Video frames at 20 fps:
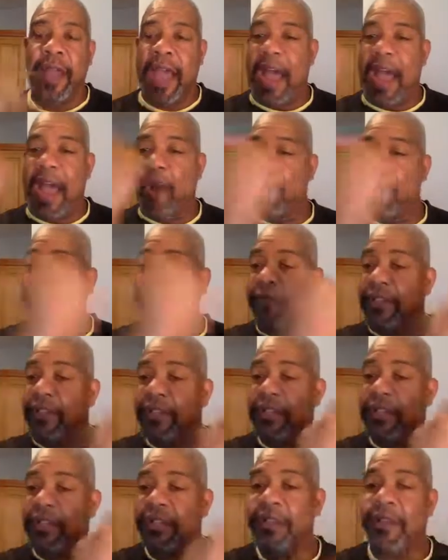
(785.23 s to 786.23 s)
our
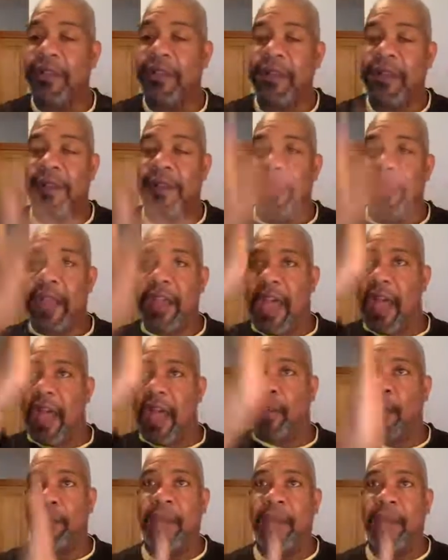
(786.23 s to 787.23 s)
vision,
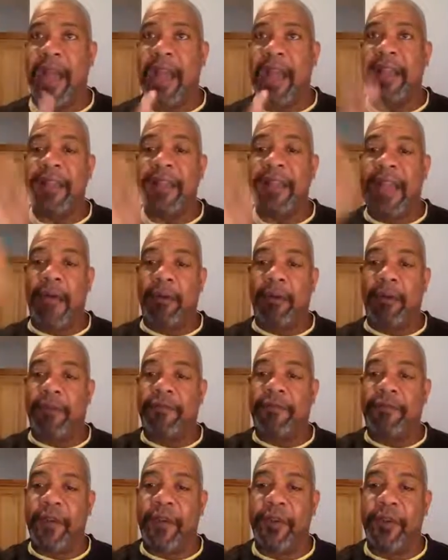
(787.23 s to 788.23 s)
our mind, our
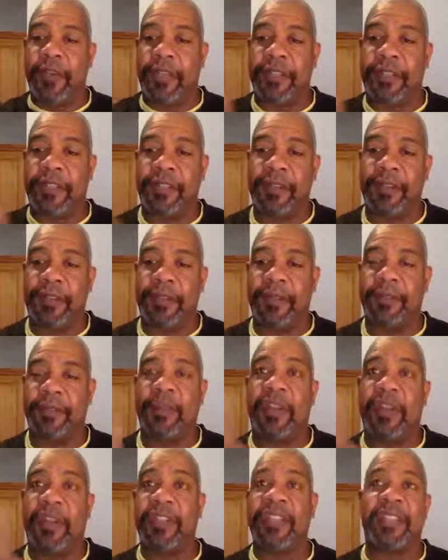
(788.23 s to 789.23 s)
focus,
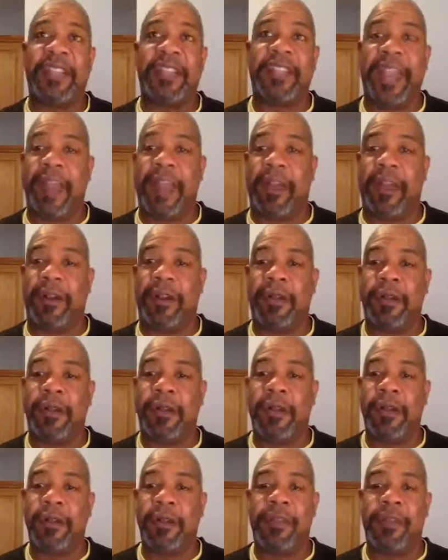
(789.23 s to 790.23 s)
because it's there.
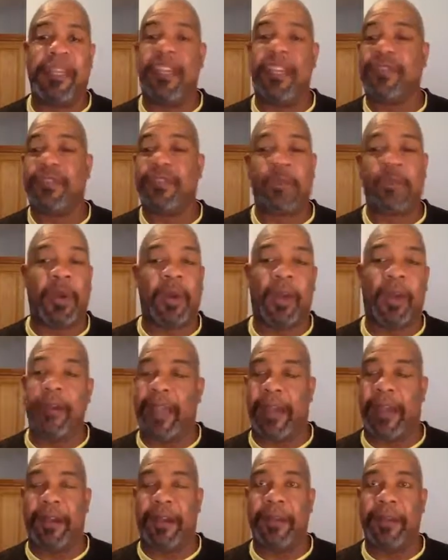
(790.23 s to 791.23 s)
The gifts are all
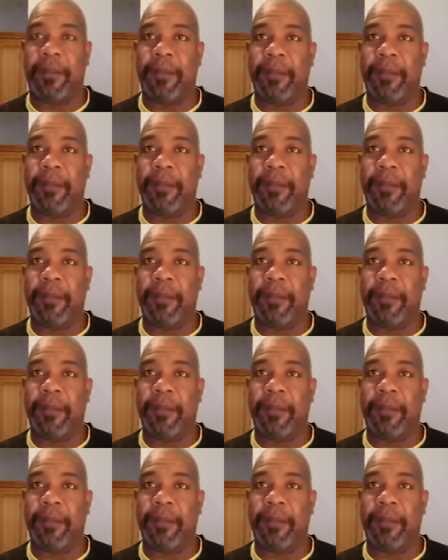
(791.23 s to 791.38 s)
there.